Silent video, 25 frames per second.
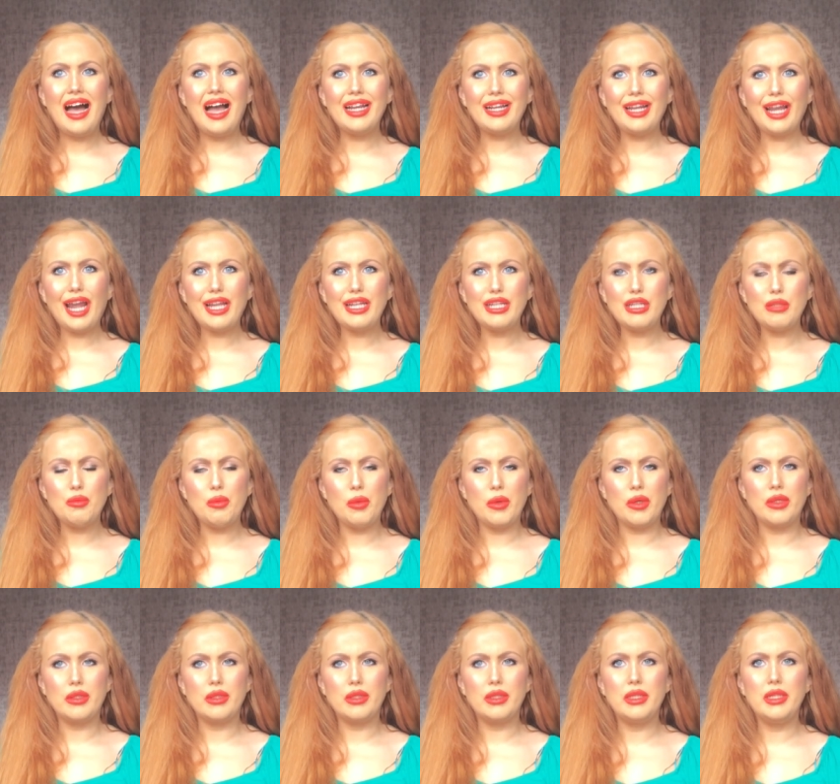guys, it's
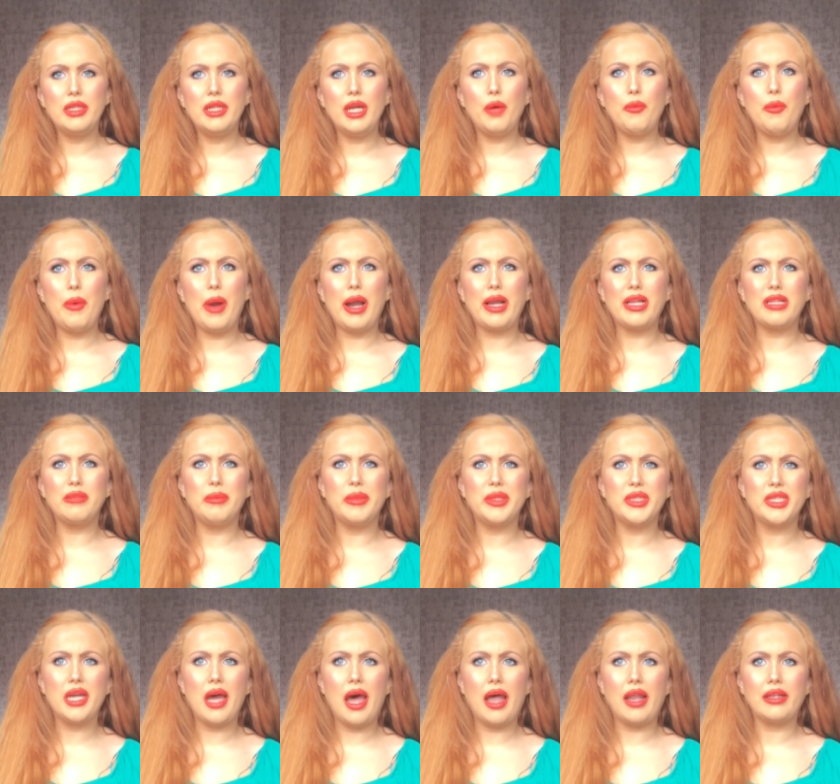Brooklyn and welcome to my
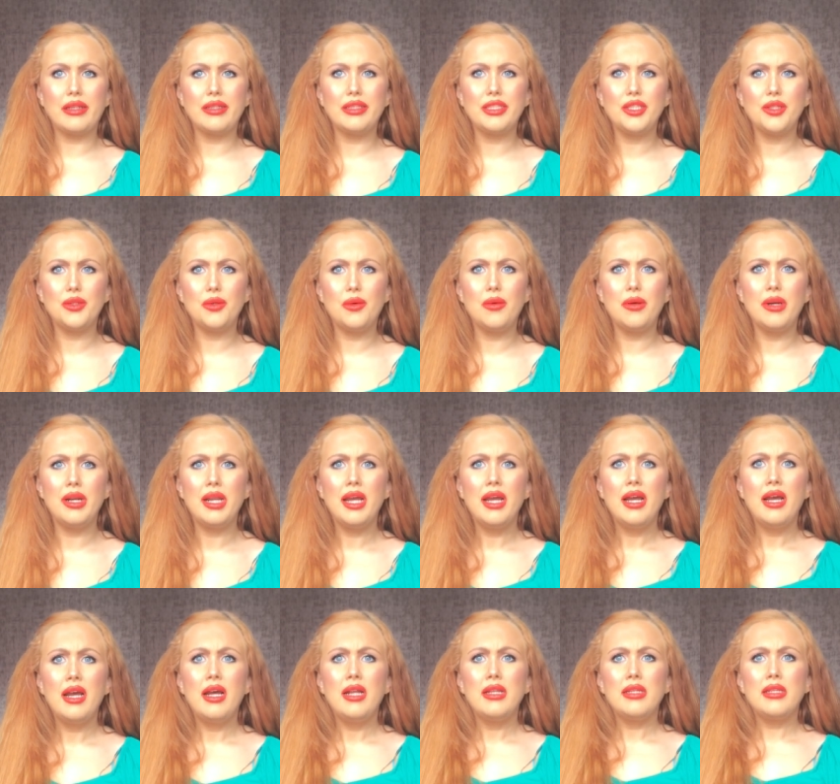channel. So
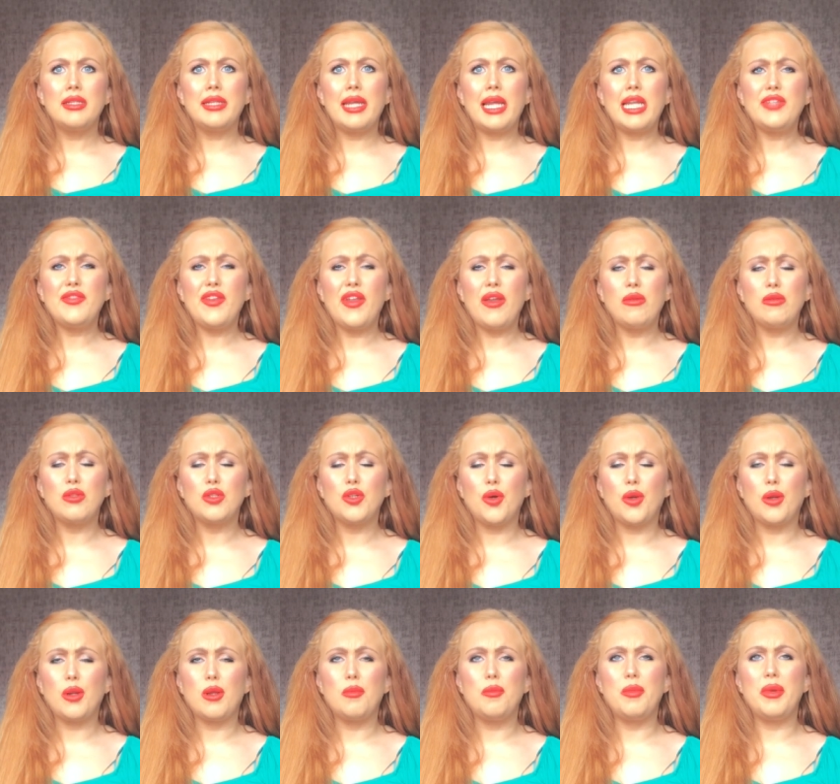today's video is
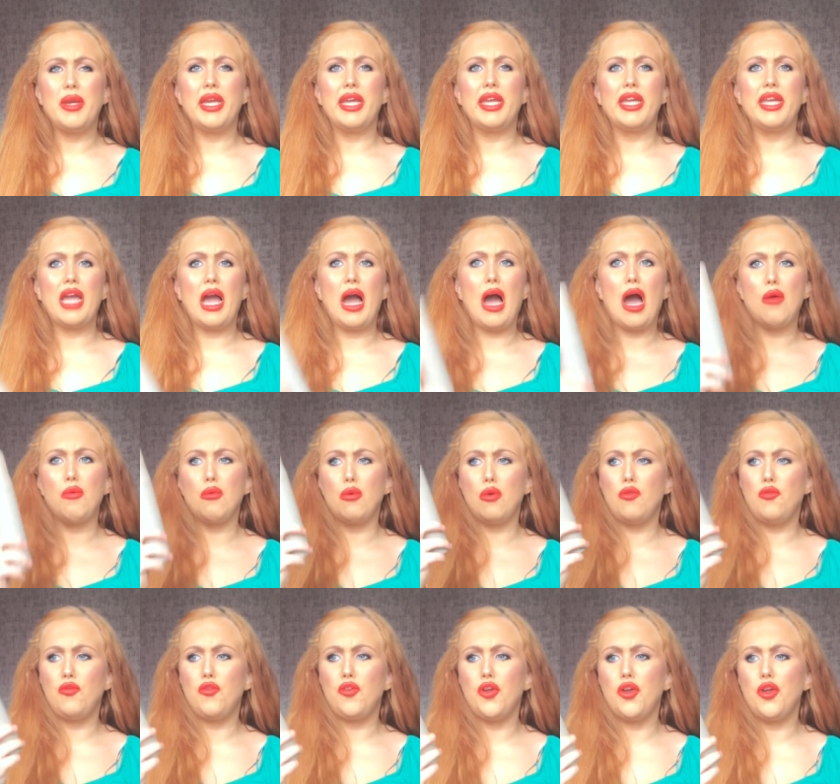going to be a
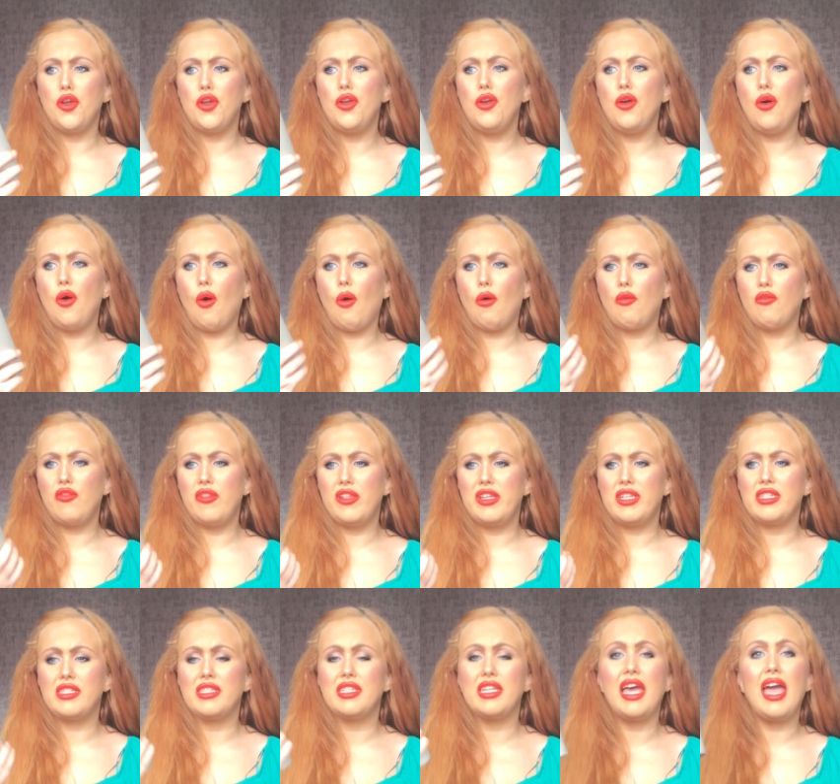review of
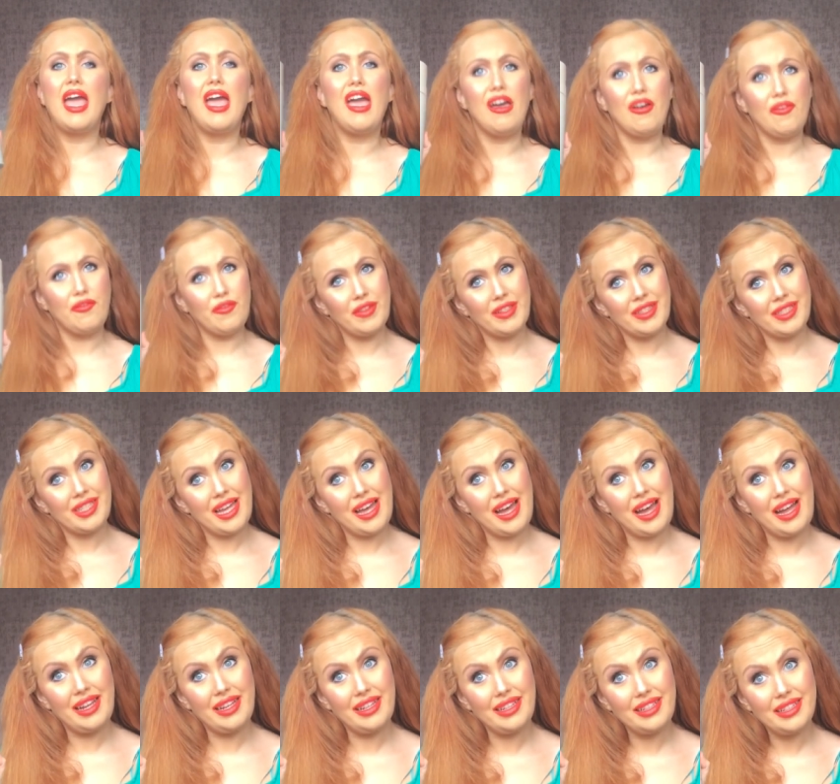this Effn
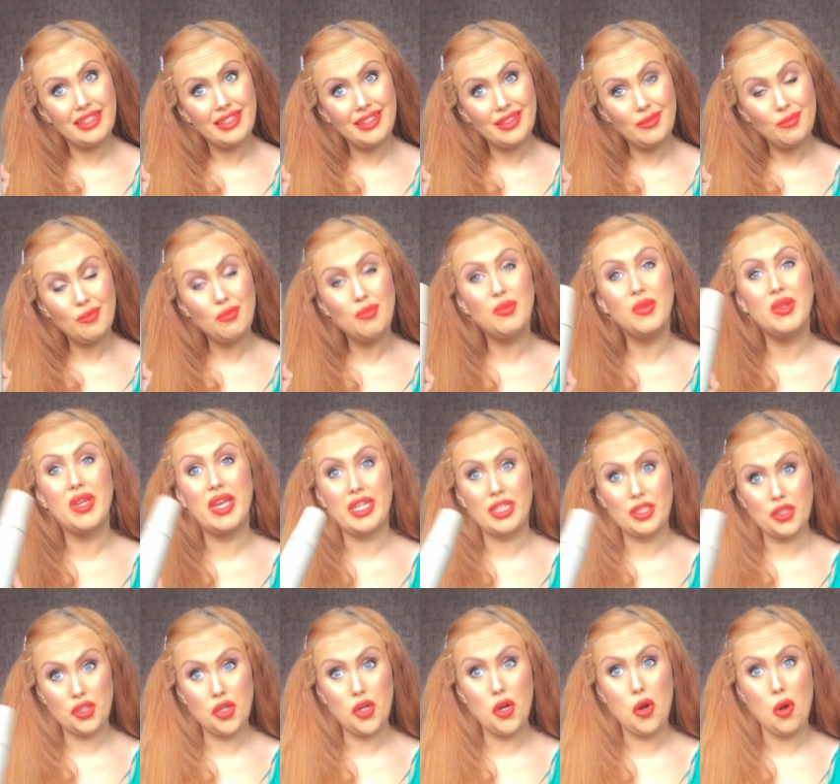Tan.
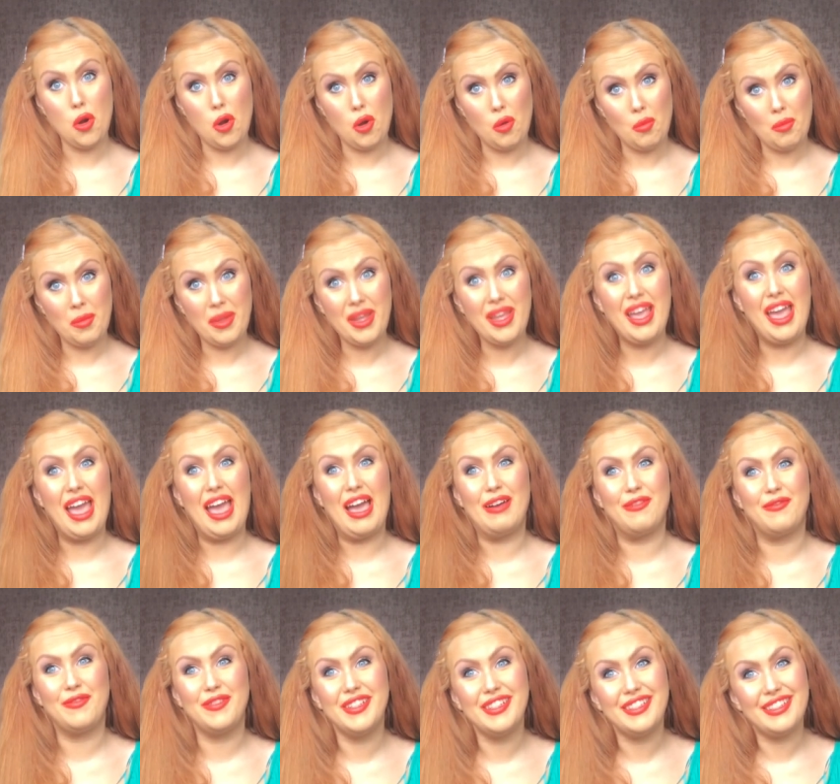Yes, you heard me,
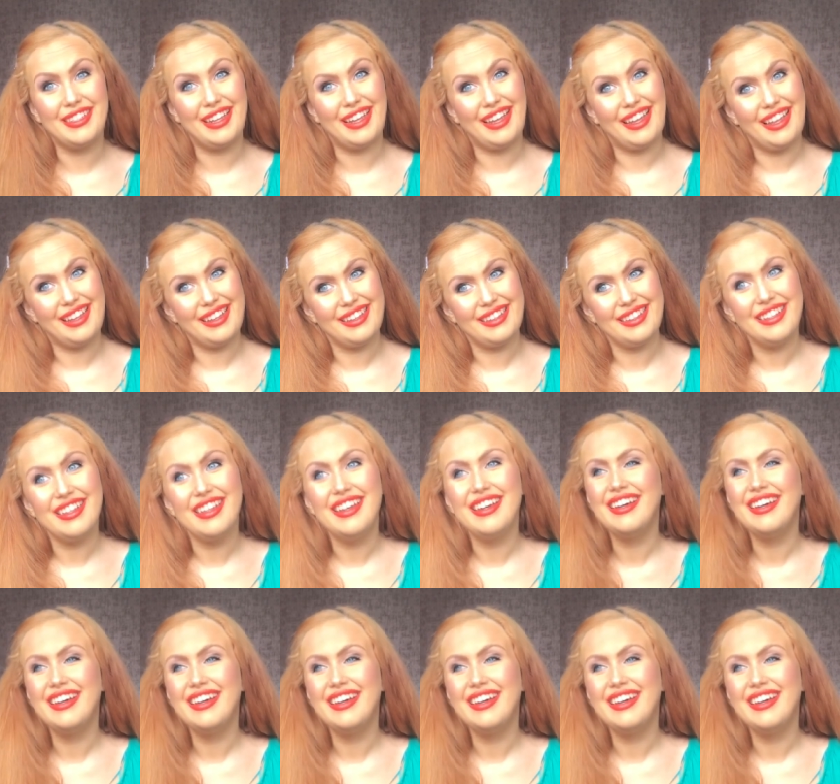Effn Tan